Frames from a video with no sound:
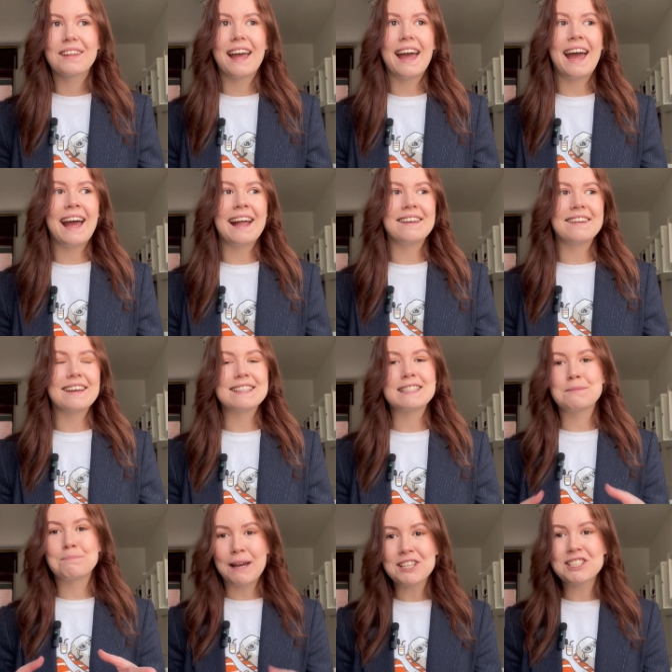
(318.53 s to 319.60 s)
And
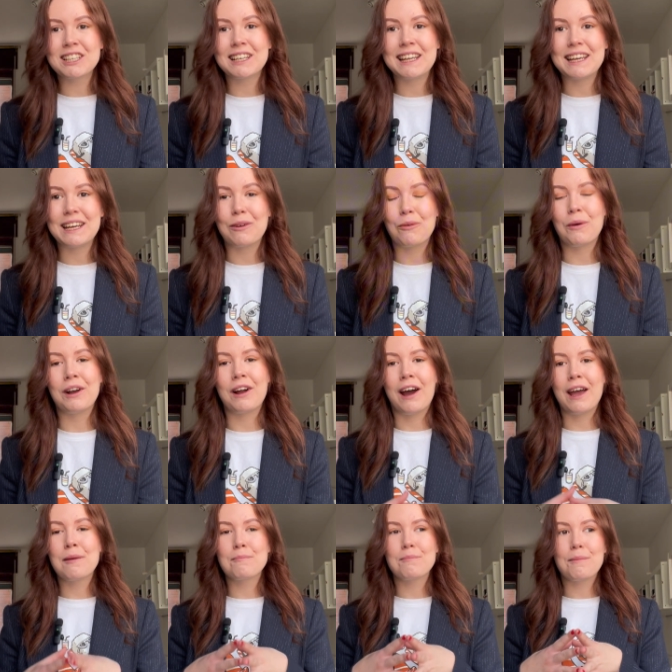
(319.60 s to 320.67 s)
especially when
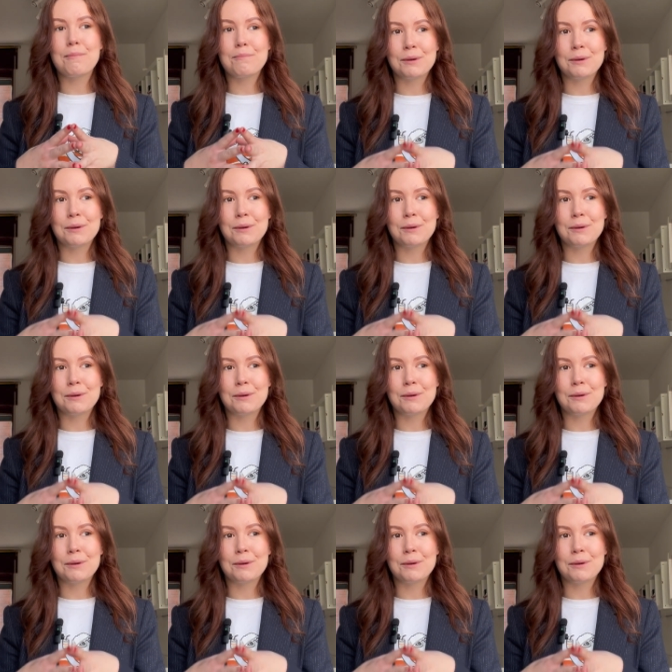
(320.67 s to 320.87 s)
I am